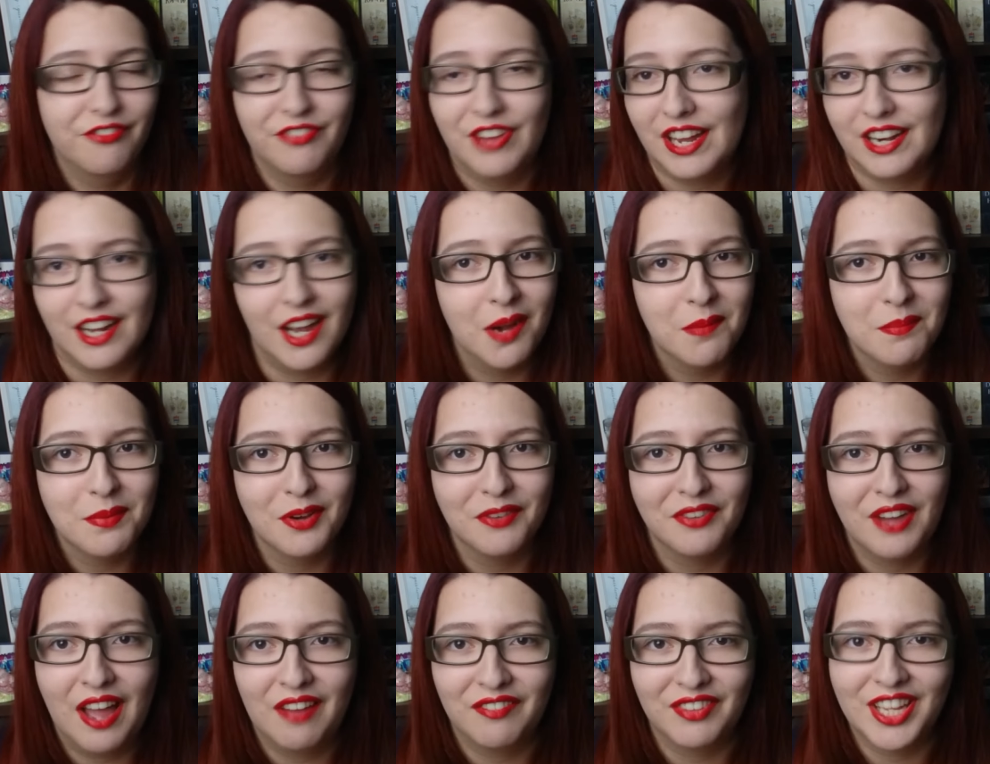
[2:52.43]
fed up
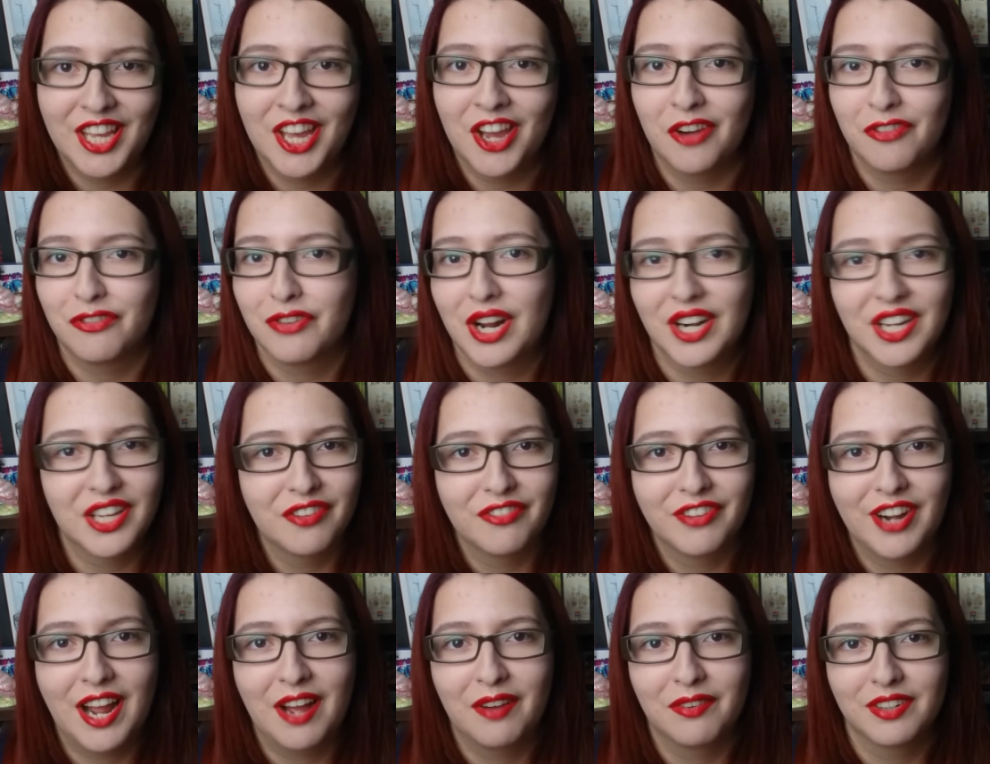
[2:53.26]
of having her running
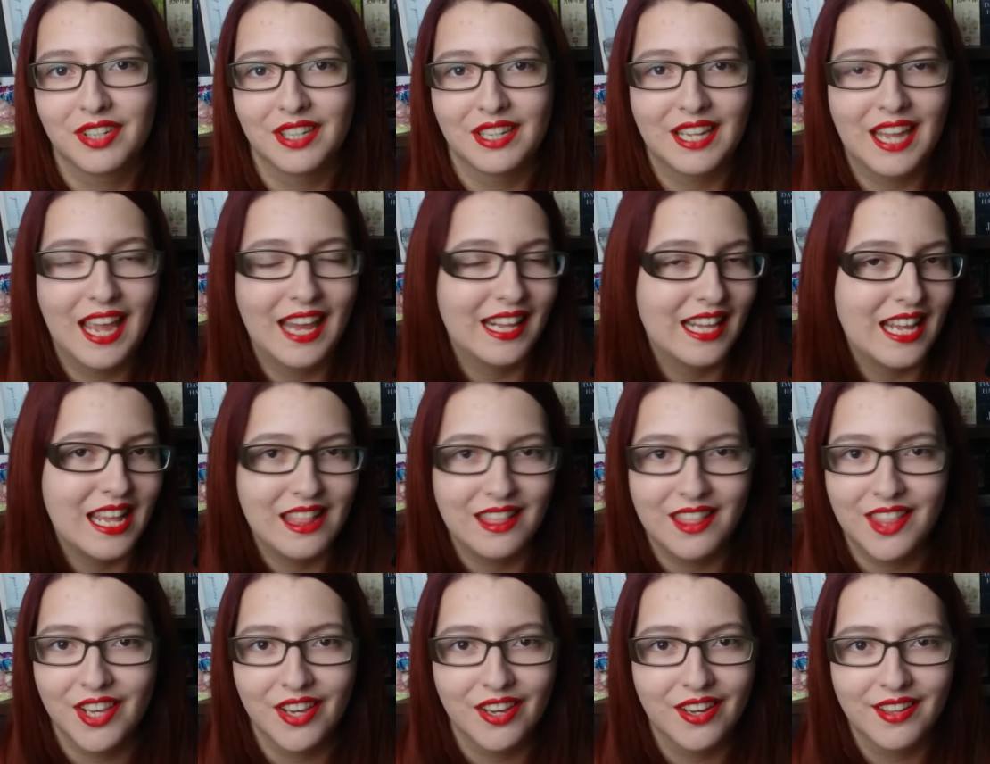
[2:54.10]
around and getting
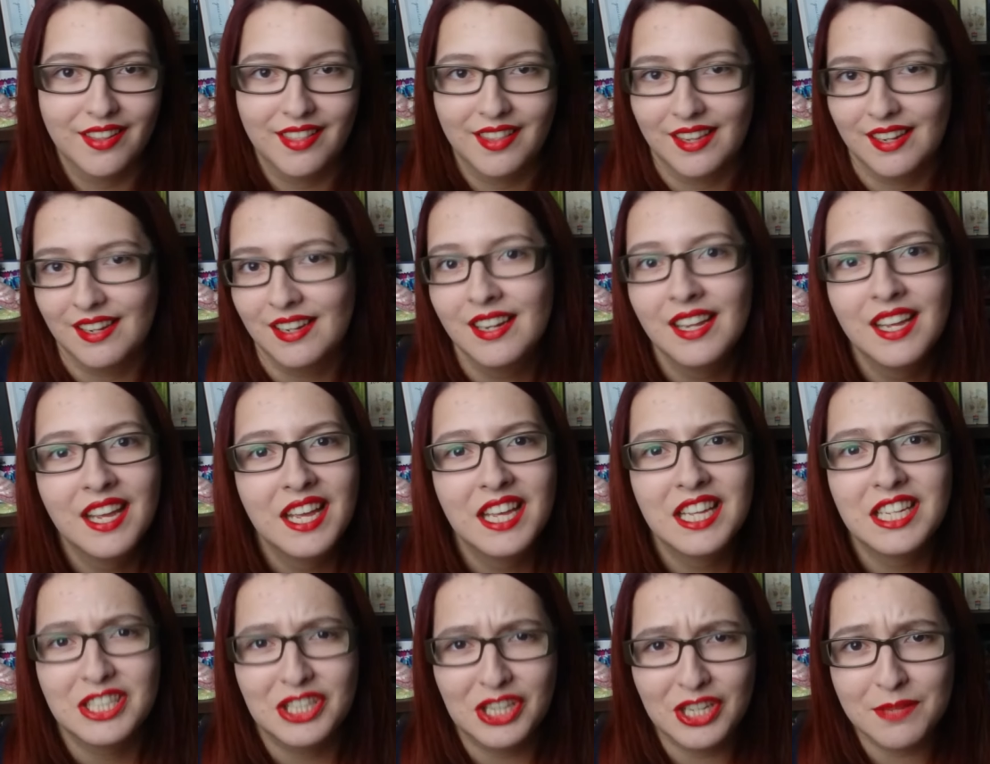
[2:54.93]
in dirt and
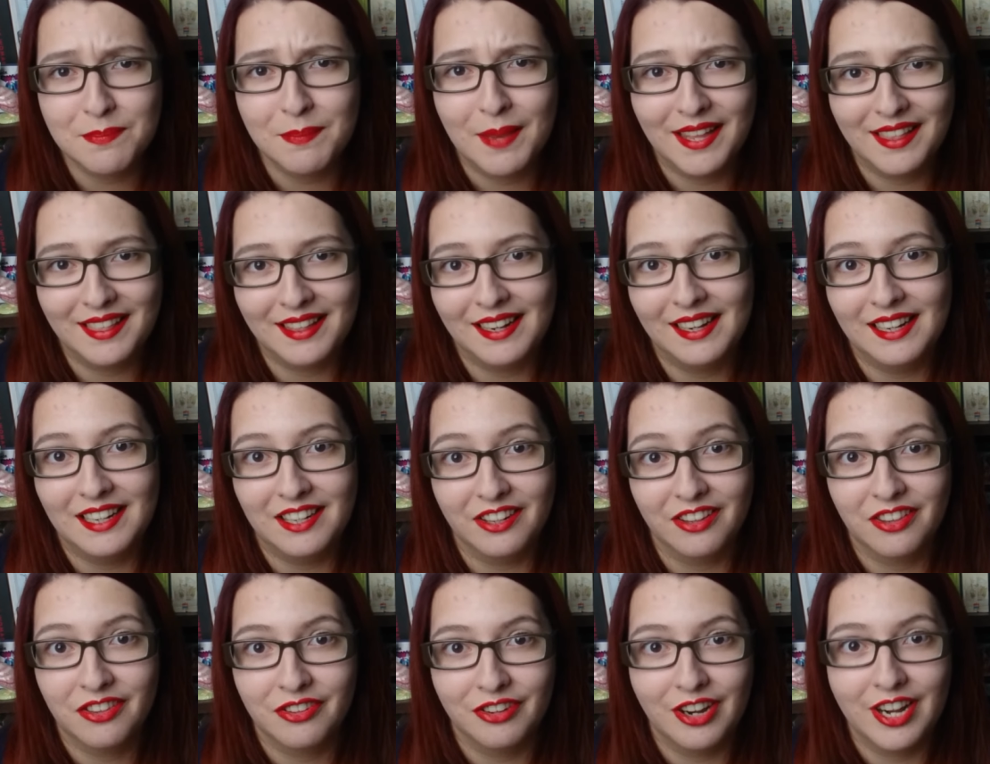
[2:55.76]
just basically
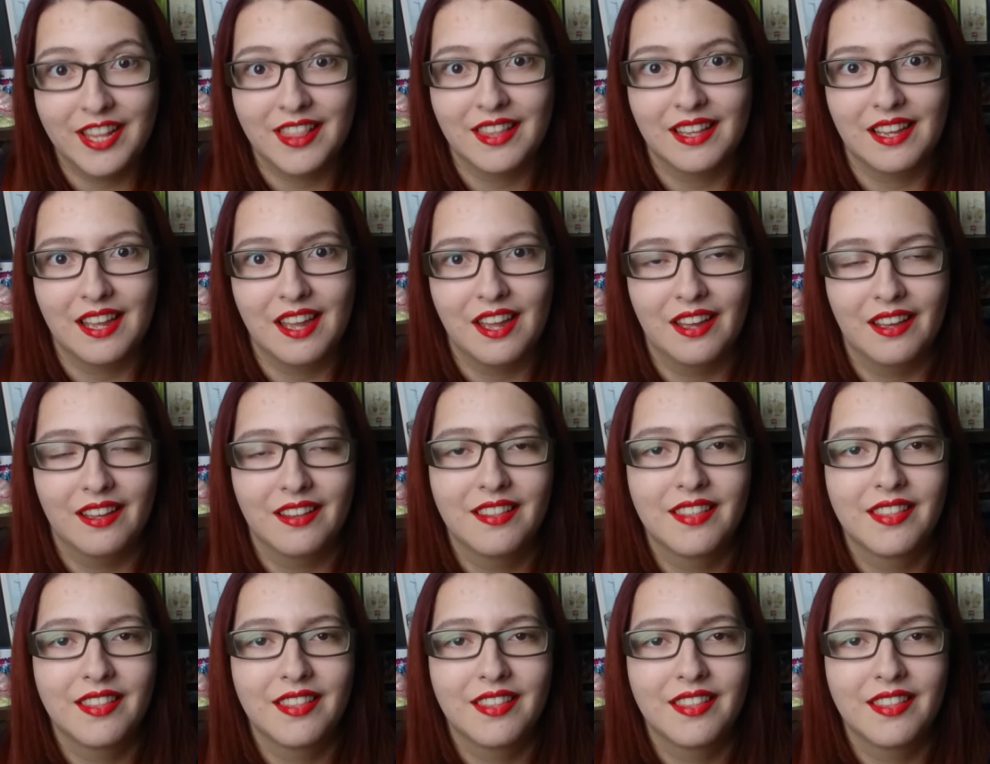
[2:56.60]
disgracing her.